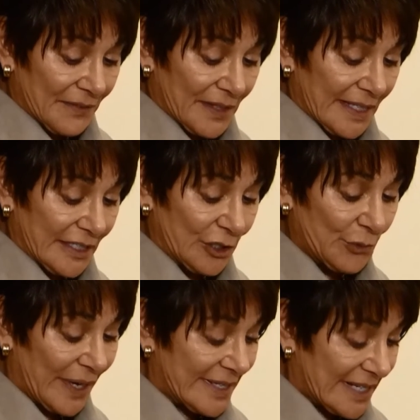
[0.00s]
the
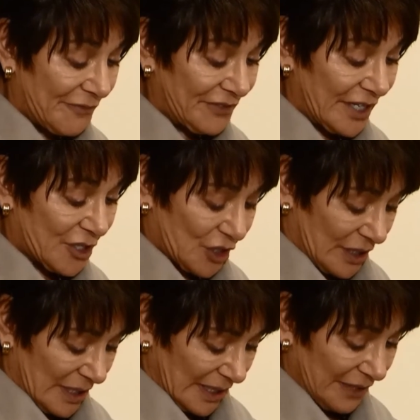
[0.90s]
UN
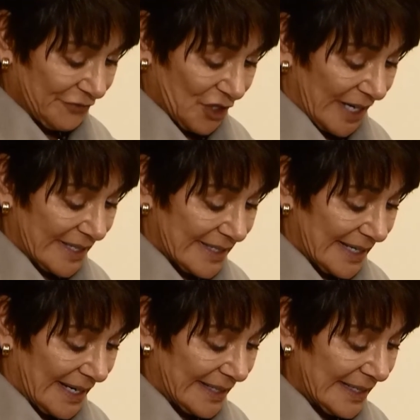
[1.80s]
definition of
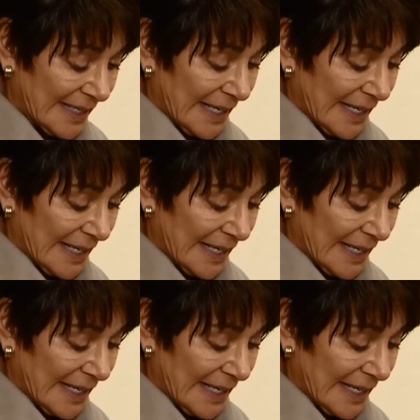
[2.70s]
genocide.